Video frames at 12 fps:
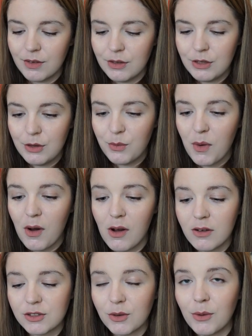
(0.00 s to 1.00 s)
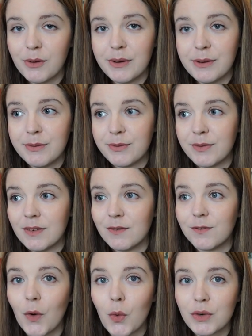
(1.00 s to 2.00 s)
you are sort of
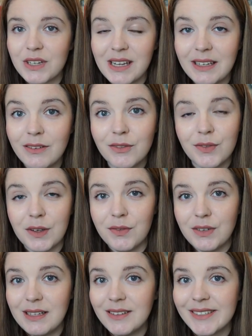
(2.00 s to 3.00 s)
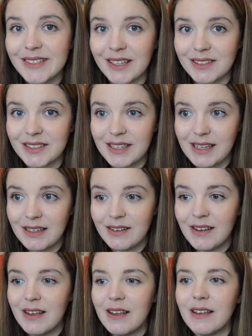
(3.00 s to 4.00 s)
14, 15, 16